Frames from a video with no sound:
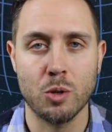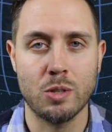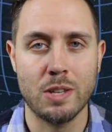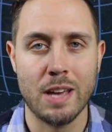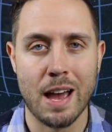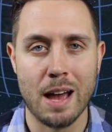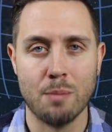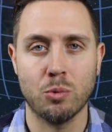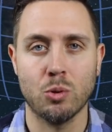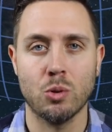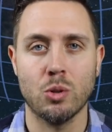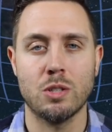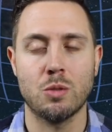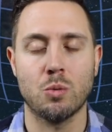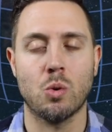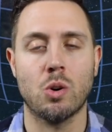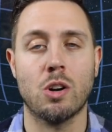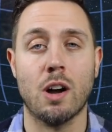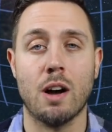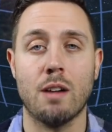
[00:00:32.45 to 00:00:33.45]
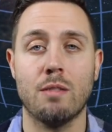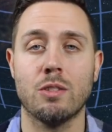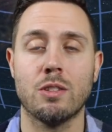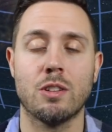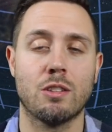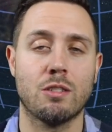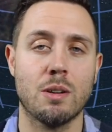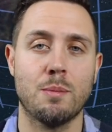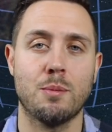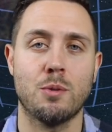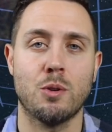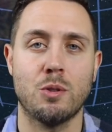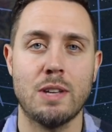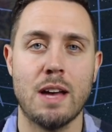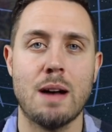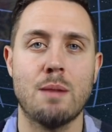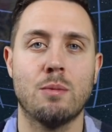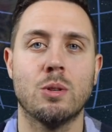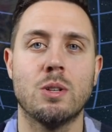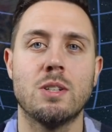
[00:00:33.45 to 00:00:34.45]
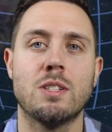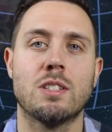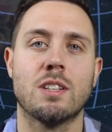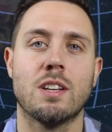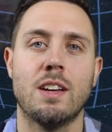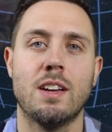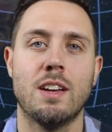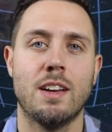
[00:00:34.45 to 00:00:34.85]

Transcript: tabloids. We'll cover the crypto tabloids.